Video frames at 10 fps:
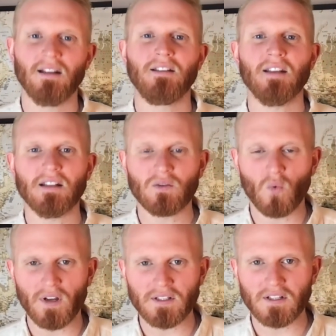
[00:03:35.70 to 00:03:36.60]
Since
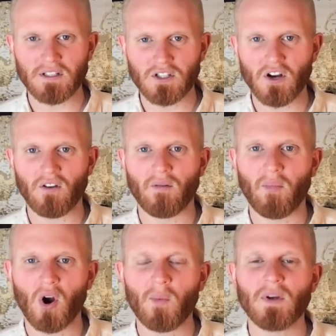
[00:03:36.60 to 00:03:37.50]
whisks share the
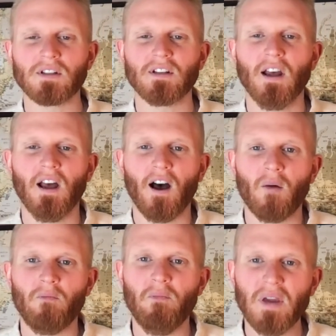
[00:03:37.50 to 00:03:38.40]
purpose
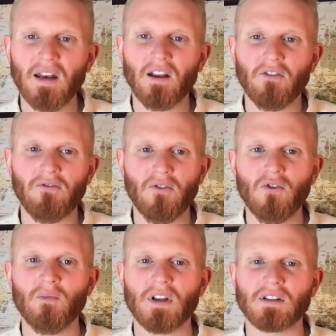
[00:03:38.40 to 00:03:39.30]
of beating
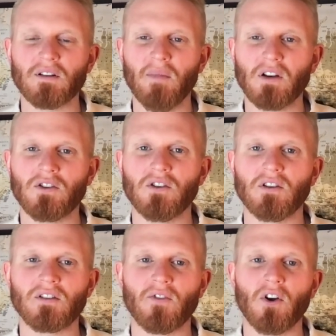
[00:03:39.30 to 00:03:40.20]
food
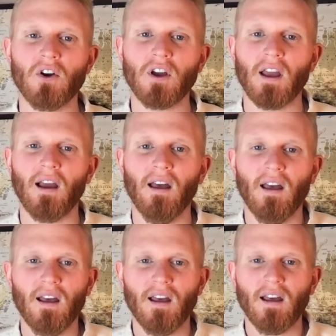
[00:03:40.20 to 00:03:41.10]
mixtures for cooking,
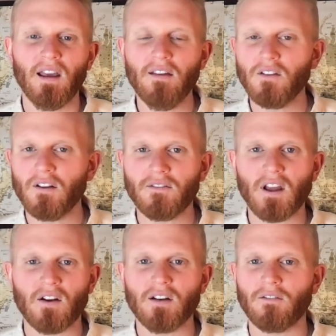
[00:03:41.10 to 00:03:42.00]
even if
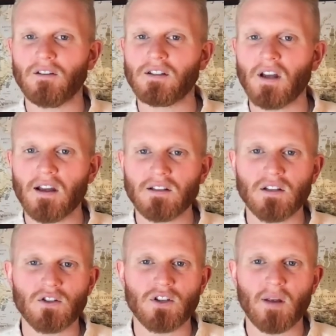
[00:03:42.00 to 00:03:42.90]
they are different
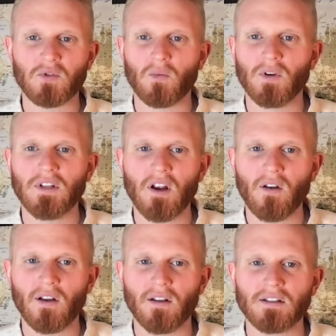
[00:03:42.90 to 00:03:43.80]
sizes, shapes, or
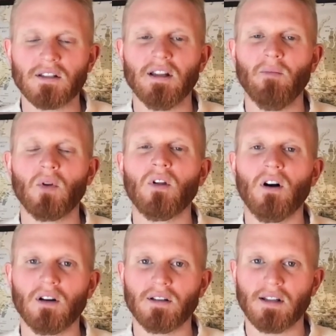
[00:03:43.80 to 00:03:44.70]
materials, they
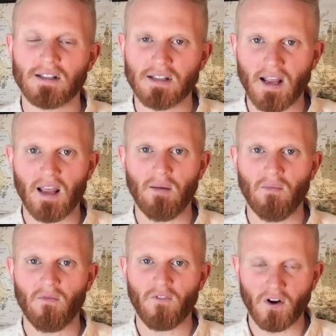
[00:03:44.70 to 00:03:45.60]
belong to the
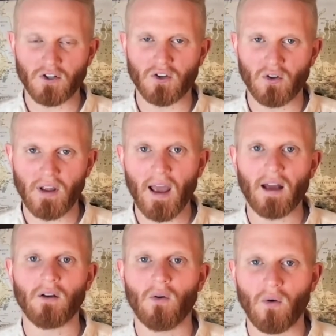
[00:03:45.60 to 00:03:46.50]
same functional
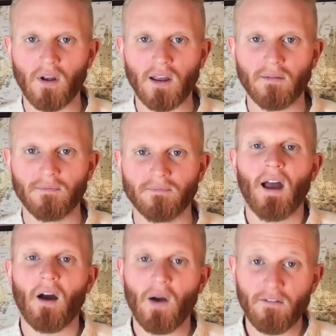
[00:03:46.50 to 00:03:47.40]
category.
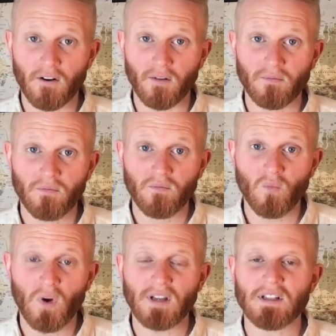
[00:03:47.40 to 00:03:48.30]
However,
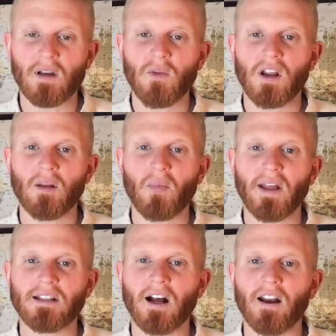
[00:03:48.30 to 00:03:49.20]
when examining the
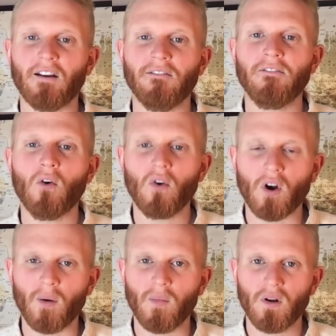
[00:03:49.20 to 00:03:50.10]
Platonic
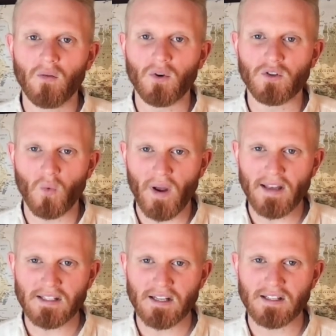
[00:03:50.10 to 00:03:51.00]
form, which
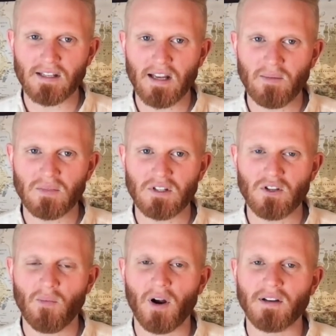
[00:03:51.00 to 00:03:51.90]
whisk seems
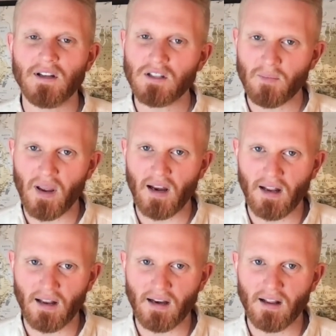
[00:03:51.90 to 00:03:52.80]
to participate
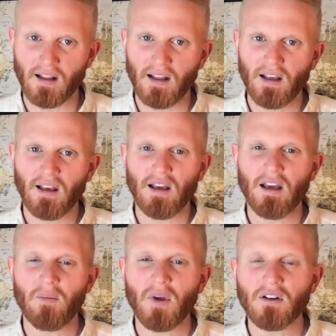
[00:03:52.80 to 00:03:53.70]
in,
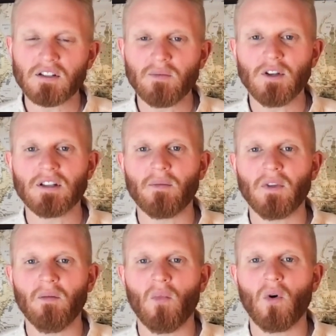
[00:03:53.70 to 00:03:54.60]
it appears to be
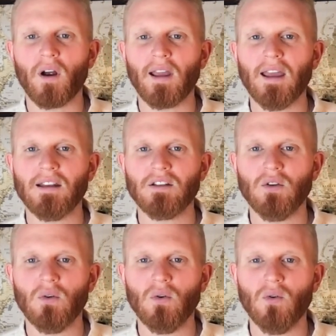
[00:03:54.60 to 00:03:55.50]
something more akin
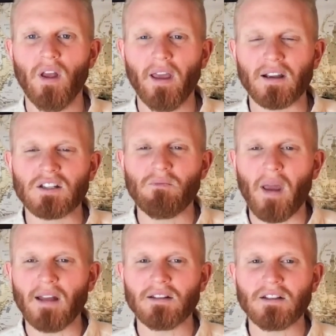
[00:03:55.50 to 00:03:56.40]
to
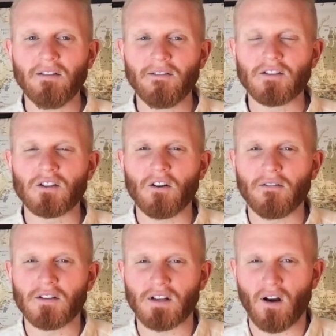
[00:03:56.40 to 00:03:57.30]
expansive
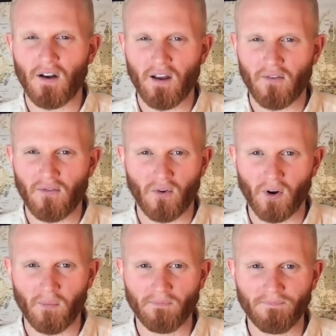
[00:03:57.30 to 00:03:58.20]
surface area form,